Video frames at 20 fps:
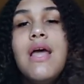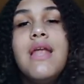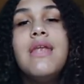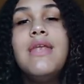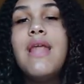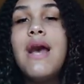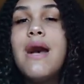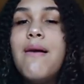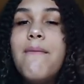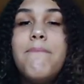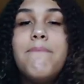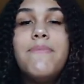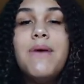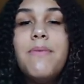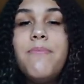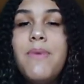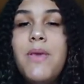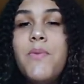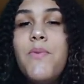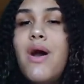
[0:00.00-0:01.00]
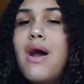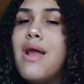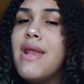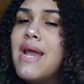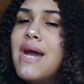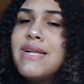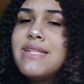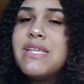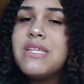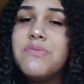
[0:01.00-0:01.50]
But meanwhile, I
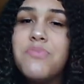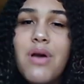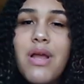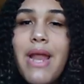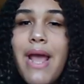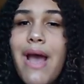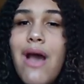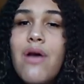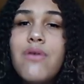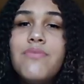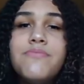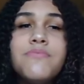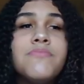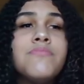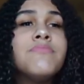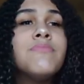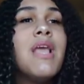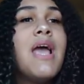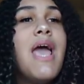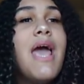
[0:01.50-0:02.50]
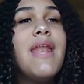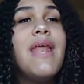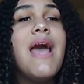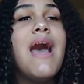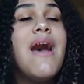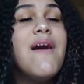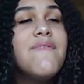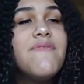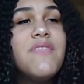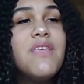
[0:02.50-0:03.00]
knocked his brother out, and then
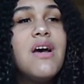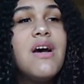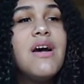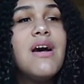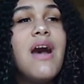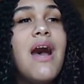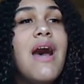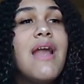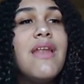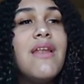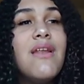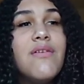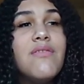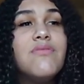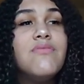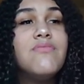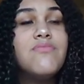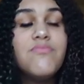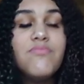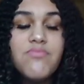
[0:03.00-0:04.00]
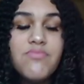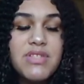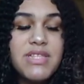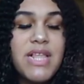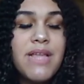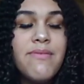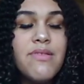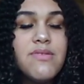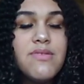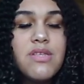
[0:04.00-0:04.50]
after I
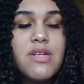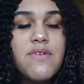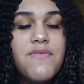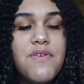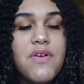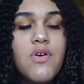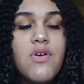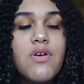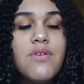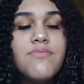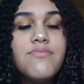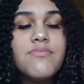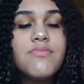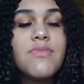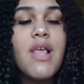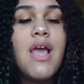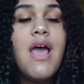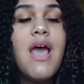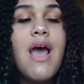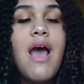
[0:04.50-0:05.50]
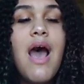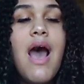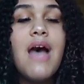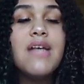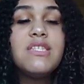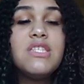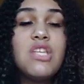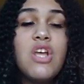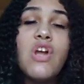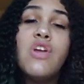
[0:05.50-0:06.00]
slammed him to the floor,
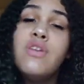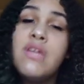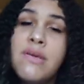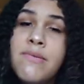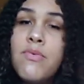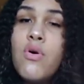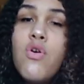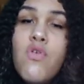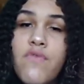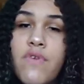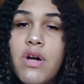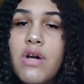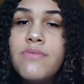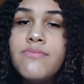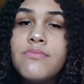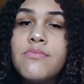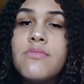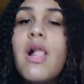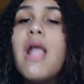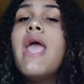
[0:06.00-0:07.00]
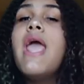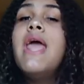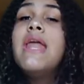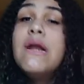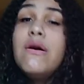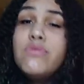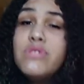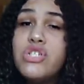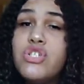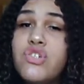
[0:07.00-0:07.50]
I turned him over, and
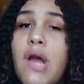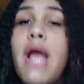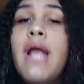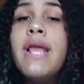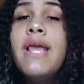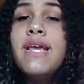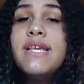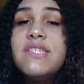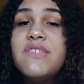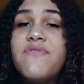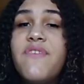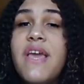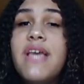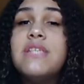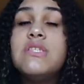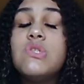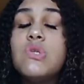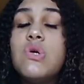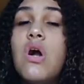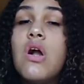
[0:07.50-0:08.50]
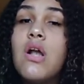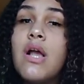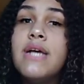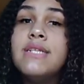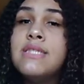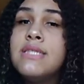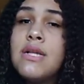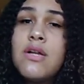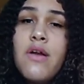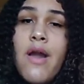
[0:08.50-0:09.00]
I was dragging his face
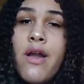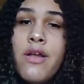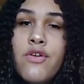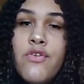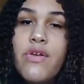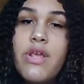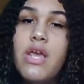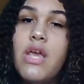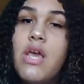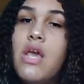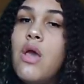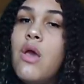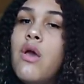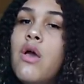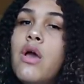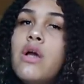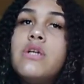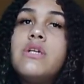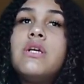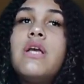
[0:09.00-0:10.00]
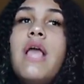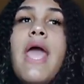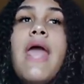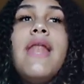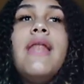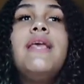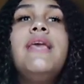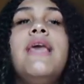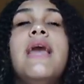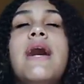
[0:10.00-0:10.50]
against the concrete,
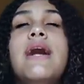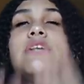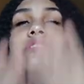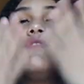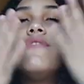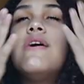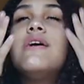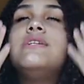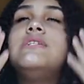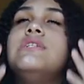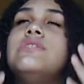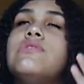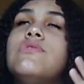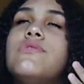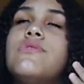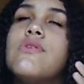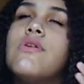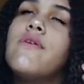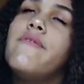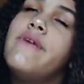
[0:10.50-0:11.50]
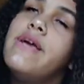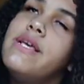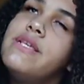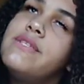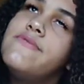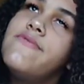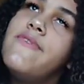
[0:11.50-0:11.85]
and he had scratches all over his